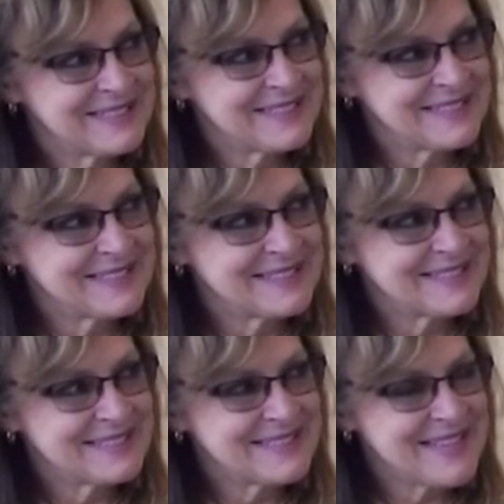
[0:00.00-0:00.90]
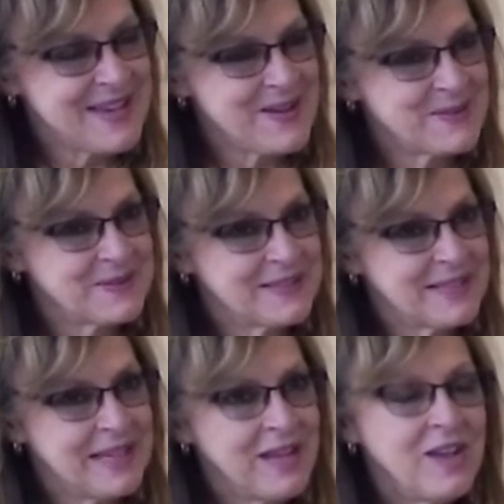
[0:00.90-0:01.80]
themselves?
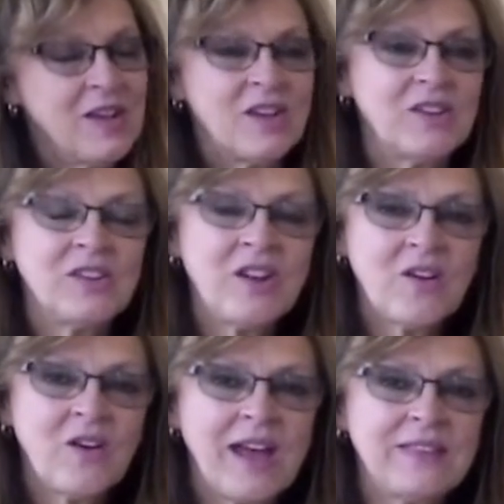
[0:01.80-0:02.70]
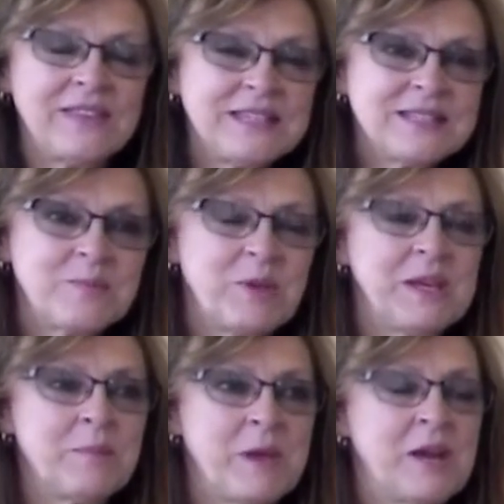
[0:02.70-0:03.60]
You know, I think to be
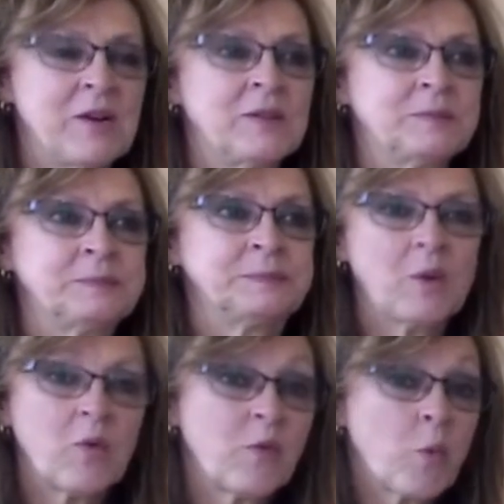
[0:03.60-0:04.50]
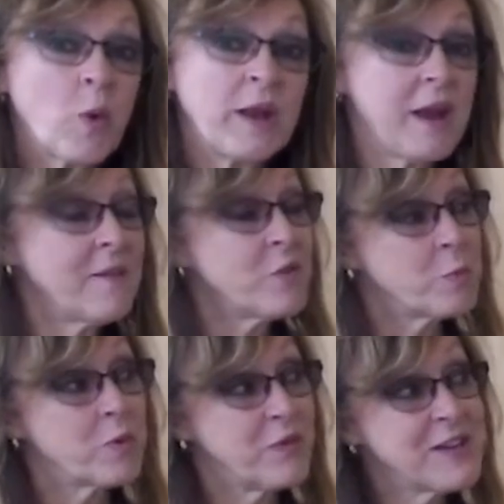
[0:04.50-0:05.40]
a mayor, or for whatever
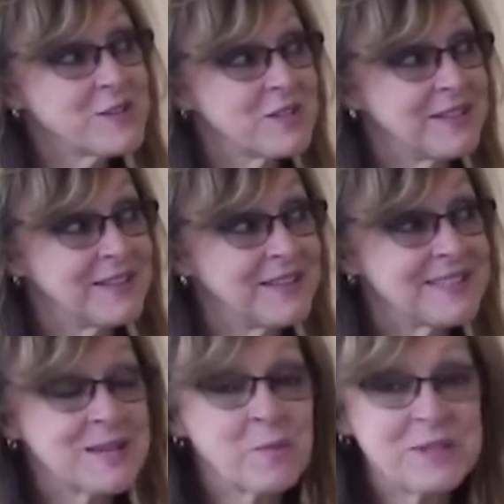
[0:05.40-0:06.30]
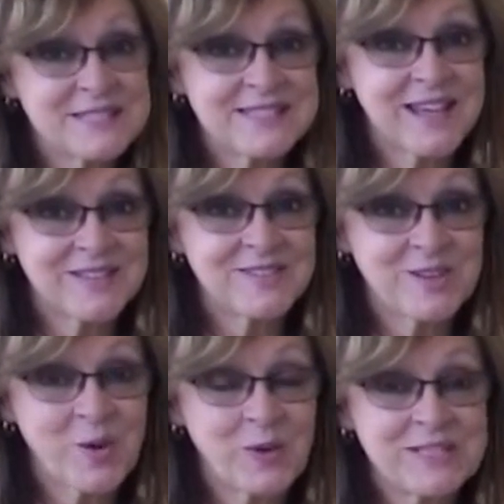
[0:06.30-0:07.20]
profession someone decides to
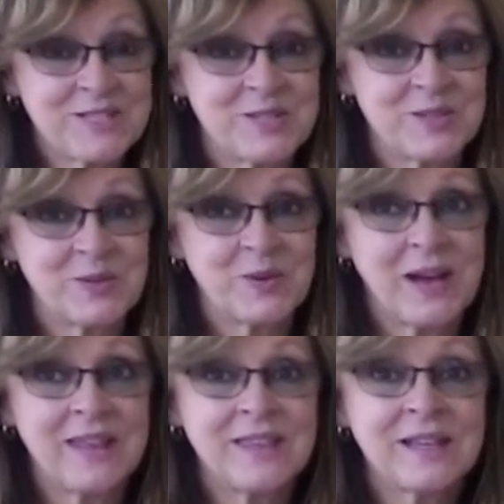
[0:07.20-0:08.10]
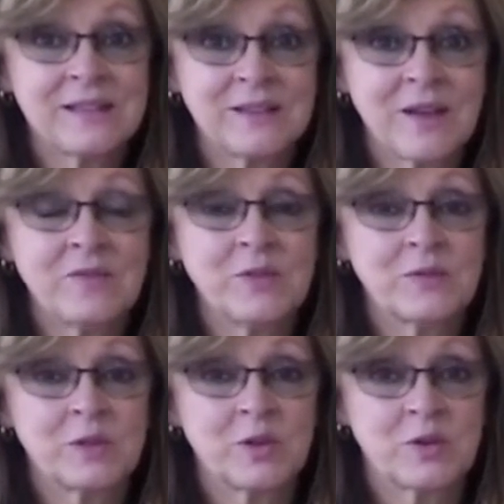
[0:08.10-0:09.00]
go into, I think a love of
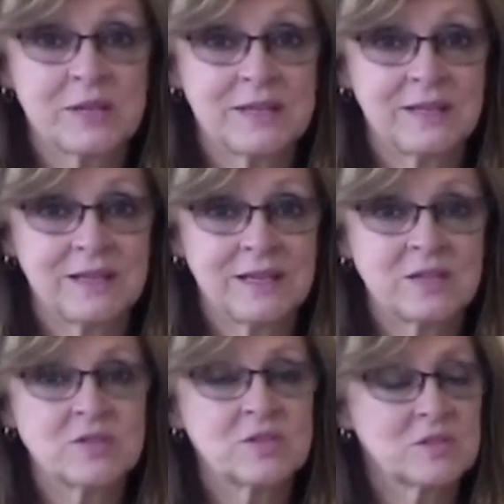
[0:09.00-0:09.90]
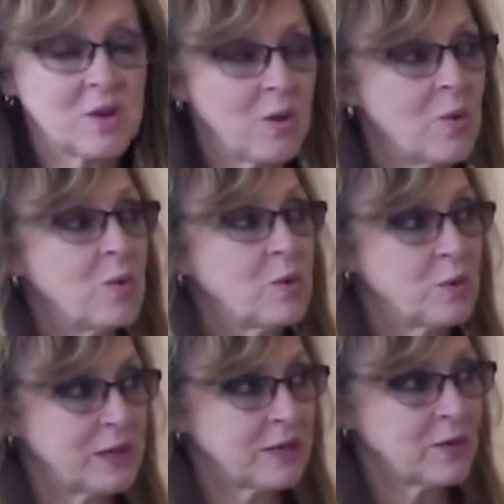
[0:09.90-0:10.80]
learning is so
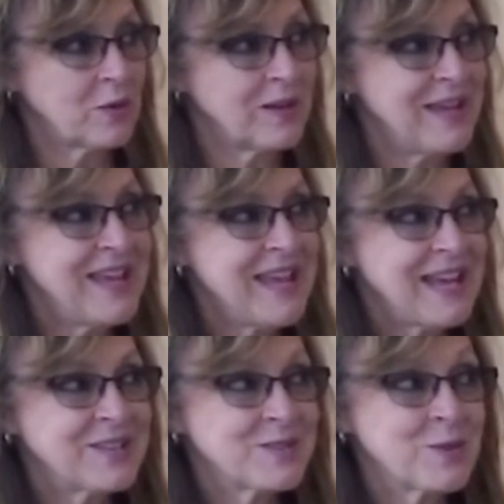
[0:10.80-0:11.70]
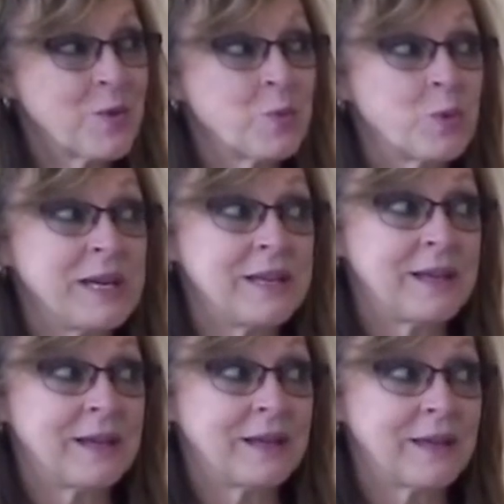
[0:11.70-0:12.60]
critical. And so
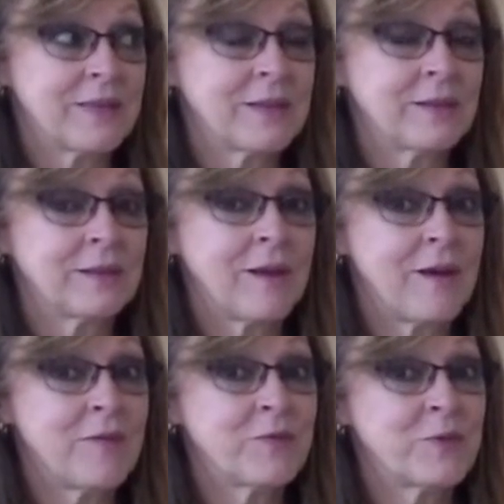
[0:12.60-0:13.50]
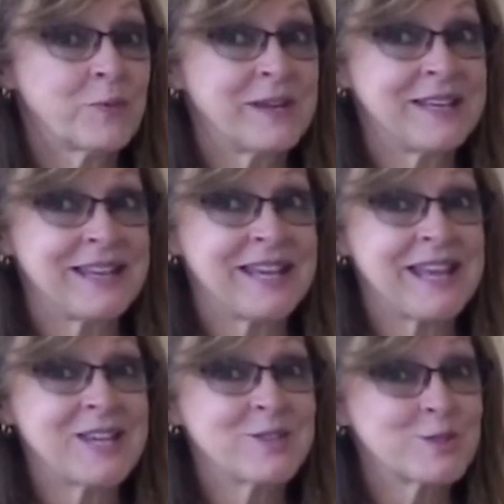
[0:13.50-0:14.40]
reading, the love for reading
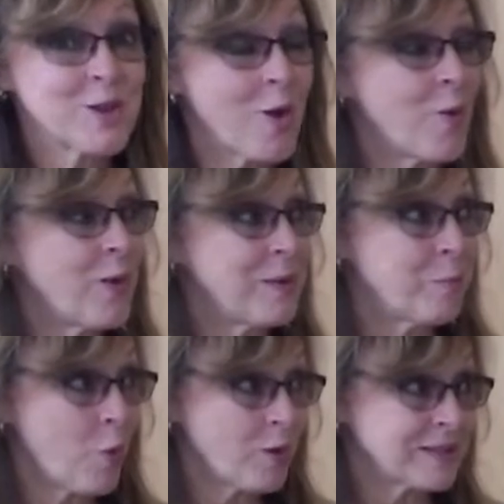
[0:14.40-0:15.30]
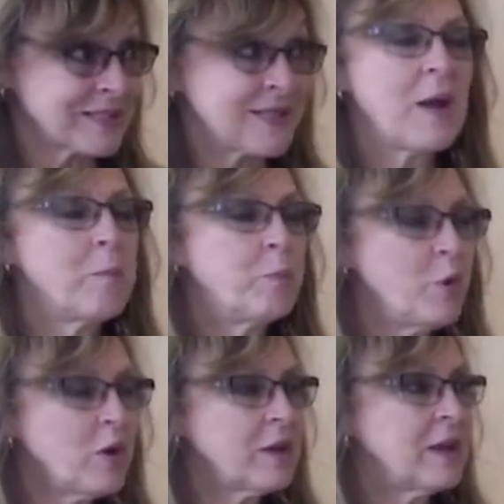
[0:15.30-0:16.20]
is so important. A
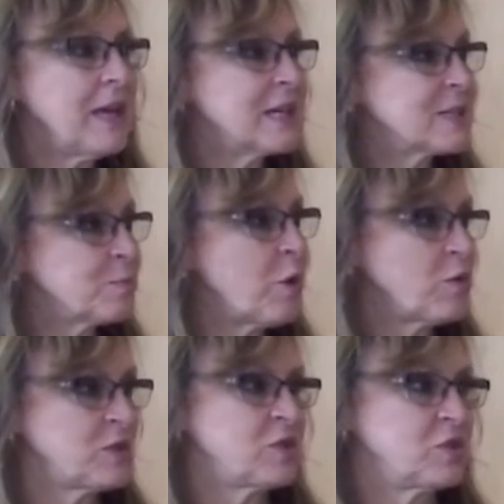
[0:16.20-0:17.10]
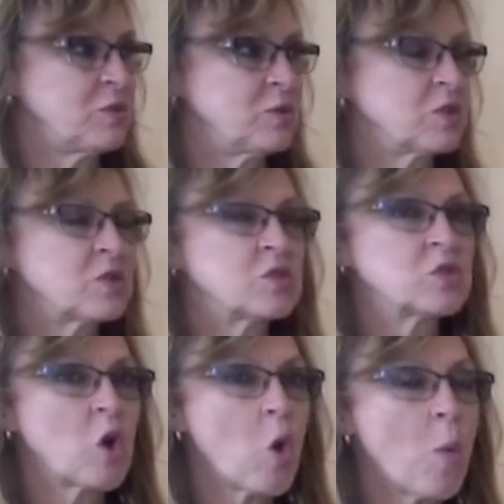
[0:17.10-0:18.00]
book exposes you to
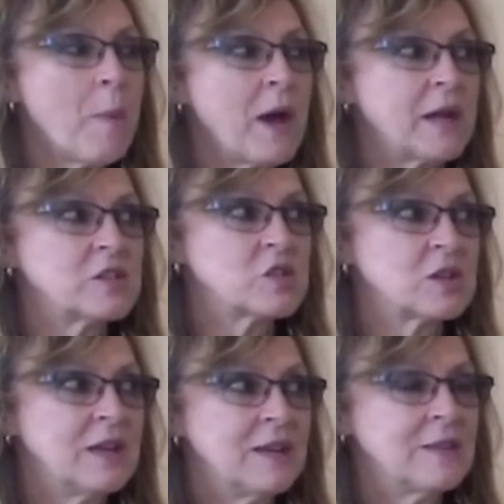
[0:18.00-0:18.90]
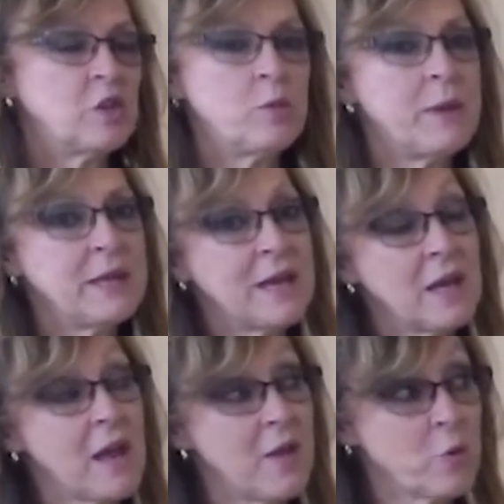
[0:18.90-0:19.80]
so much that you may
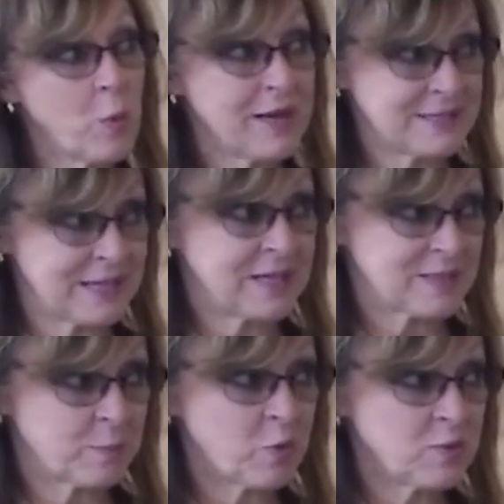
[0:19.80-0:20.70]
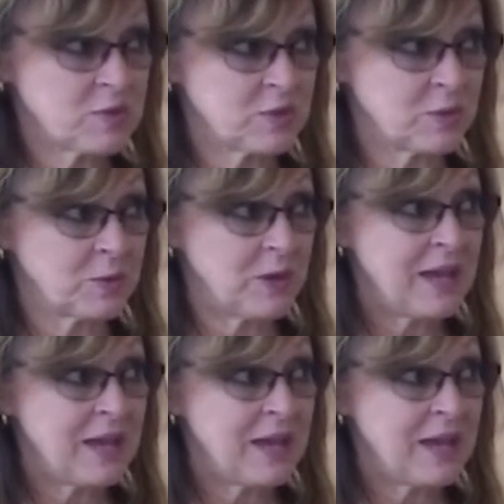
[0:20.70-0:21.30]
not otherwise get exposed to.